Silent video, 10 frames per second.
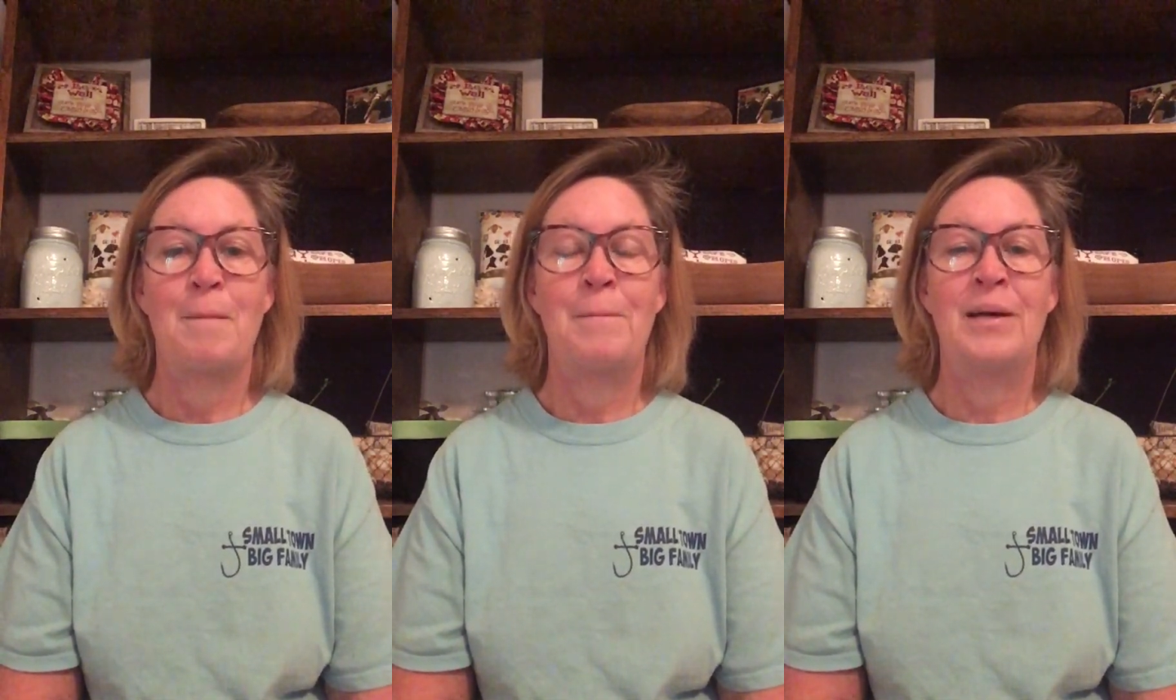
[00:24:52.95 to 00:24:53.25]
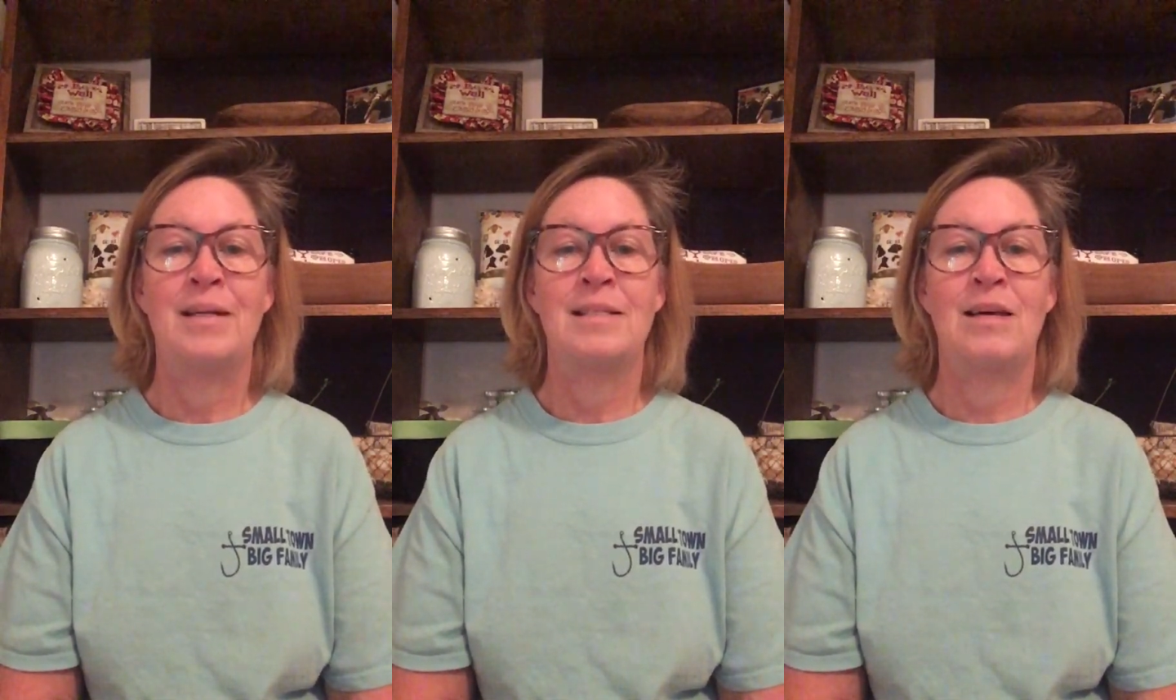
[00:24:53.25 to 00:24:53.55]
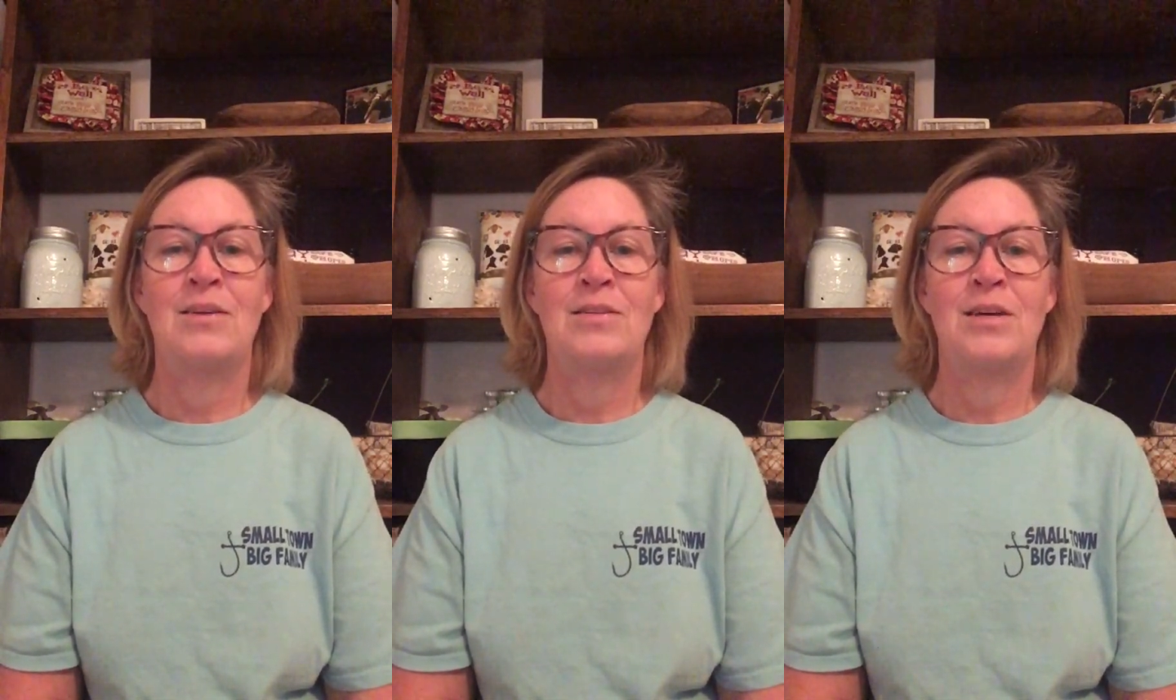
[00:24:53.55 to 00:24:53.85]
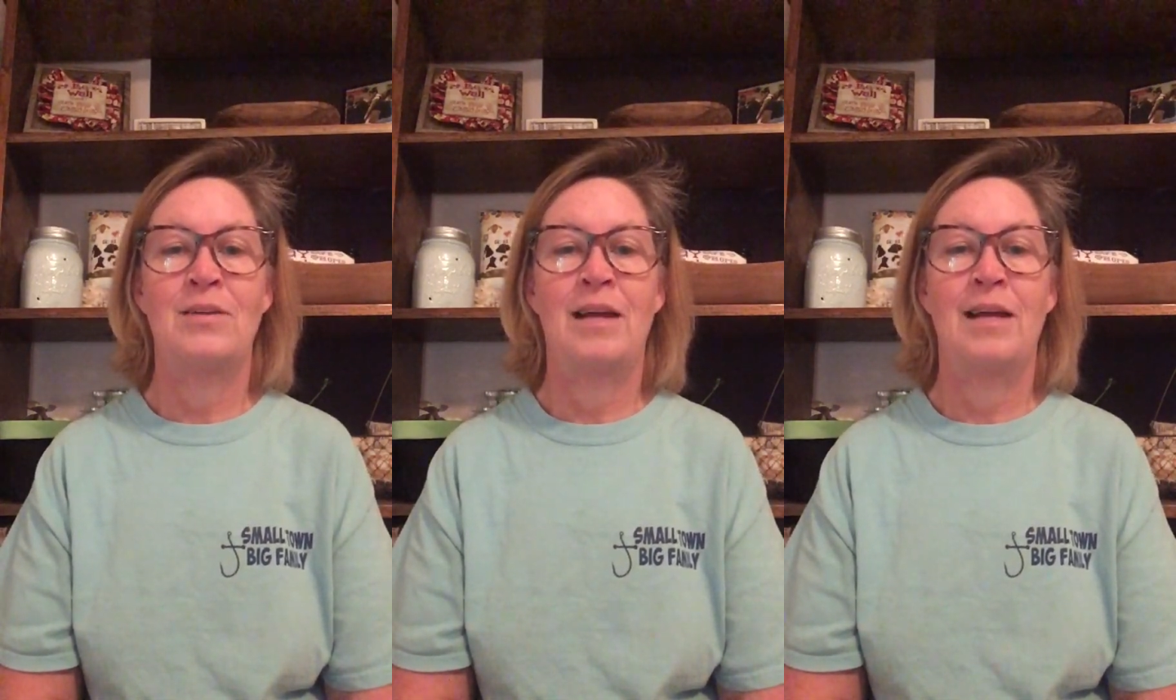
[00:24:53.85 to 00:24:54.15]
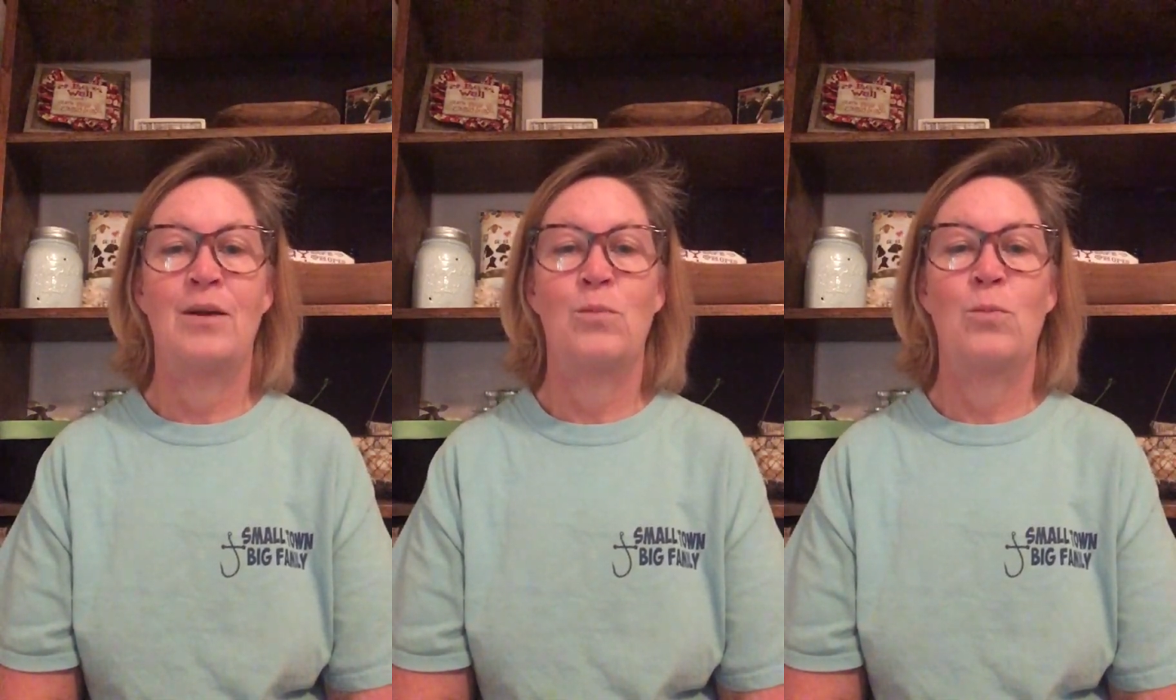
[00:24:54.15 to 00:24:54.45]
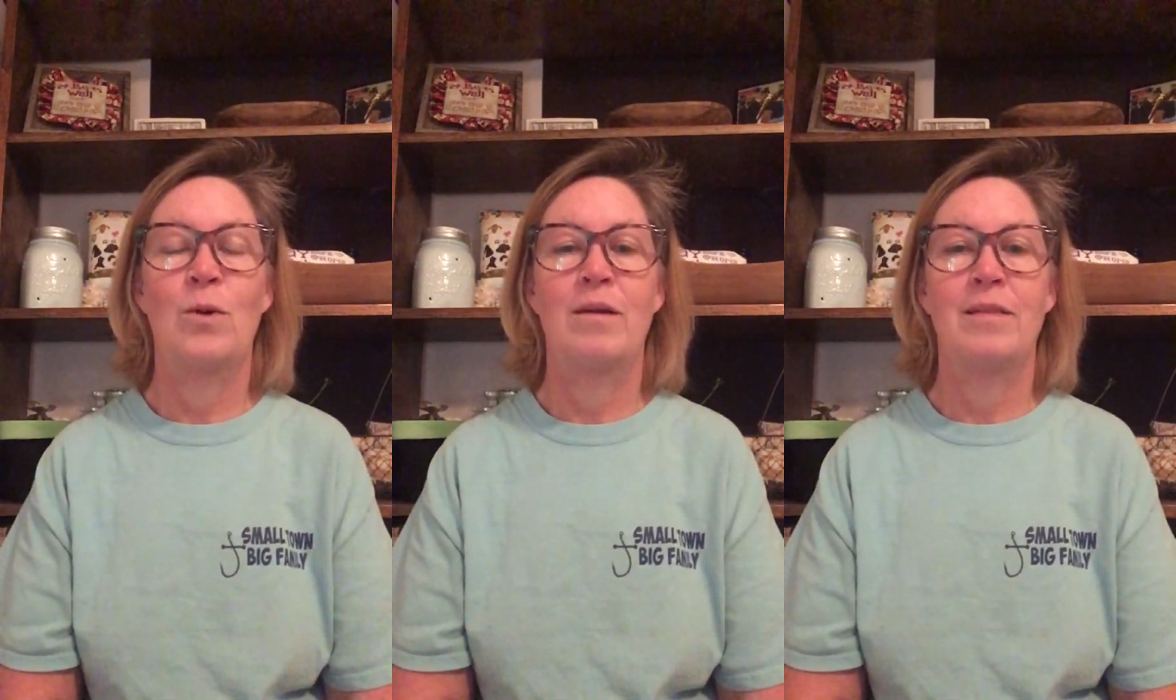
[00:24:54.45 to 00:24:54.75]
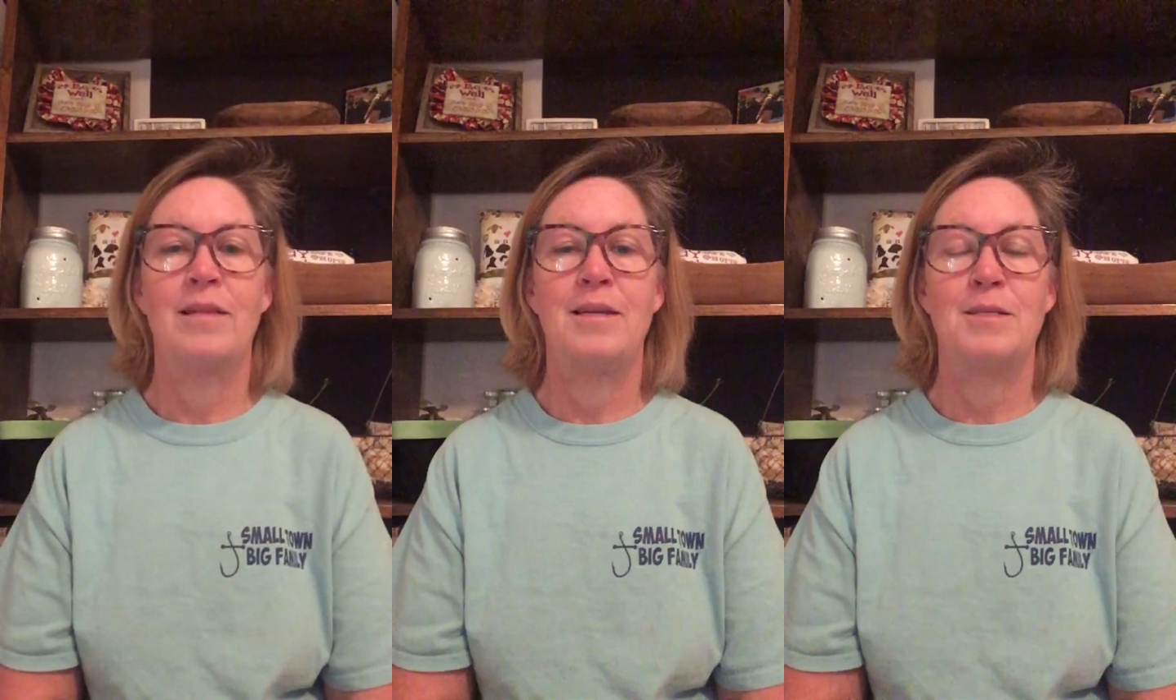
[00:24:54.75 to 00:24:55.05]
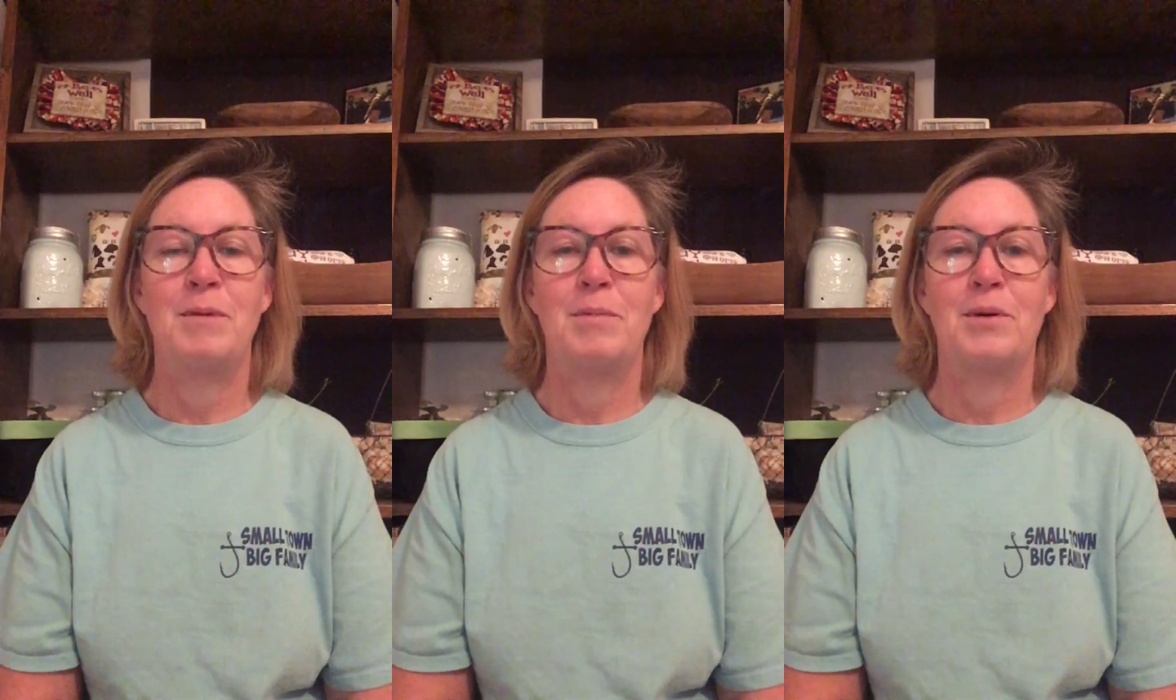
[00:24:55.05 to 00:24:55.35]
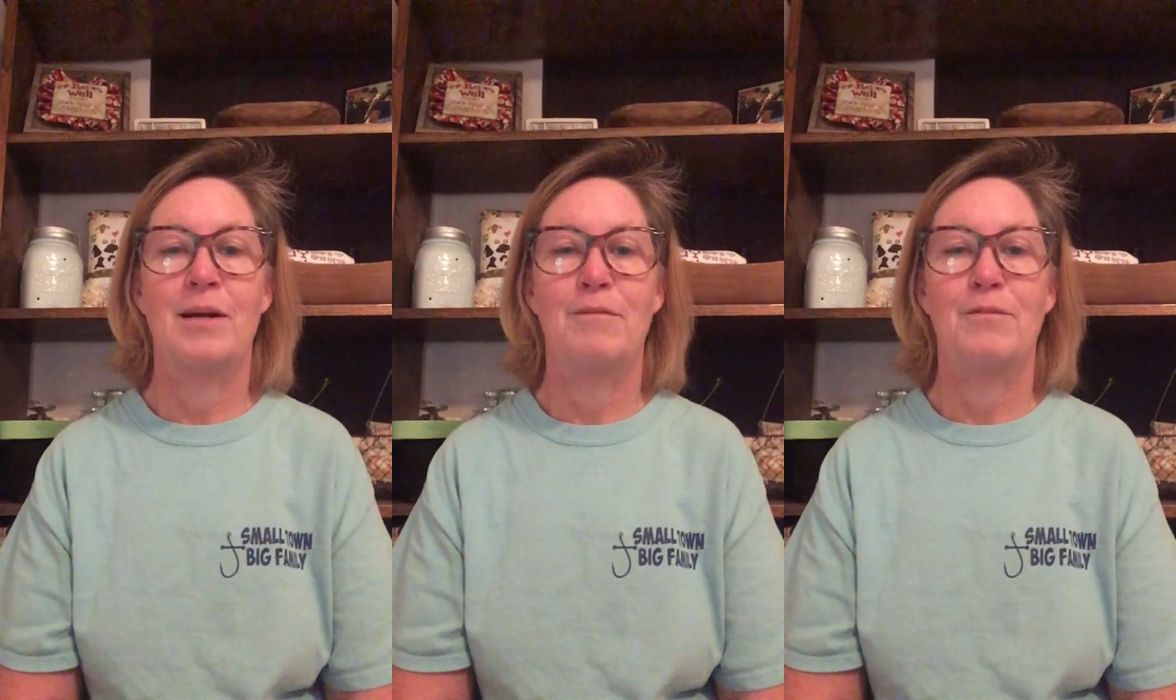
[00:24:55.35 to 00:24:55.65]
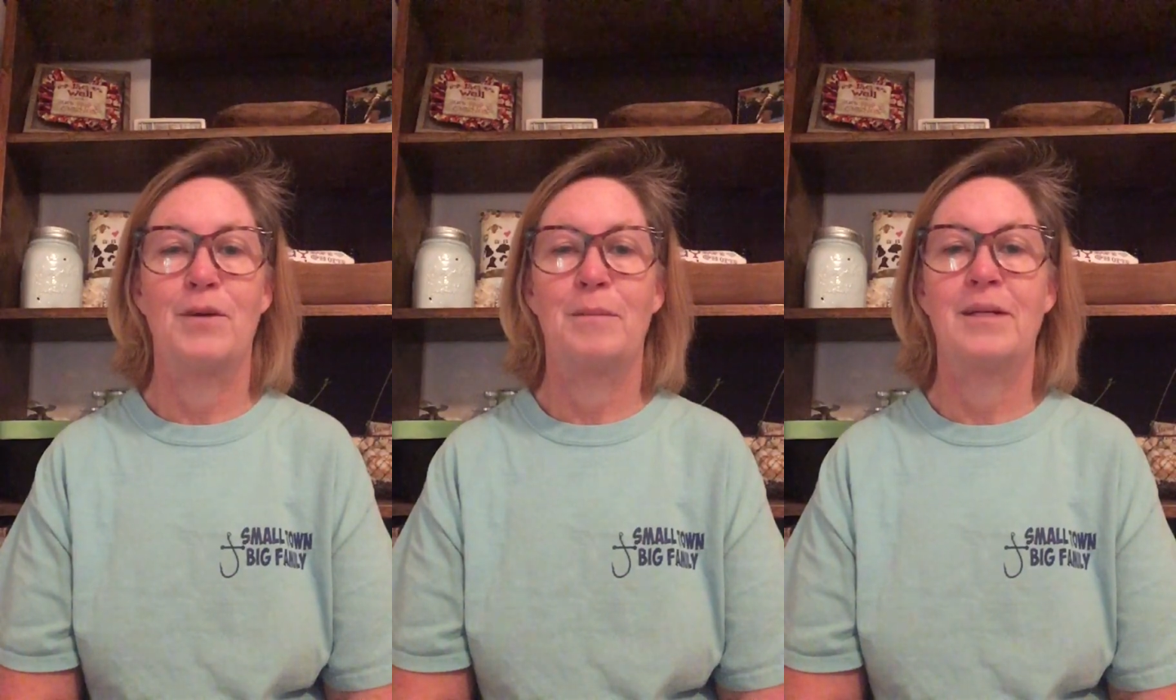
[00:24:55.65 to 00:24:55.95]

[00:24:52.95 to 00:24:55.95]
but it's also like, where did these people come from?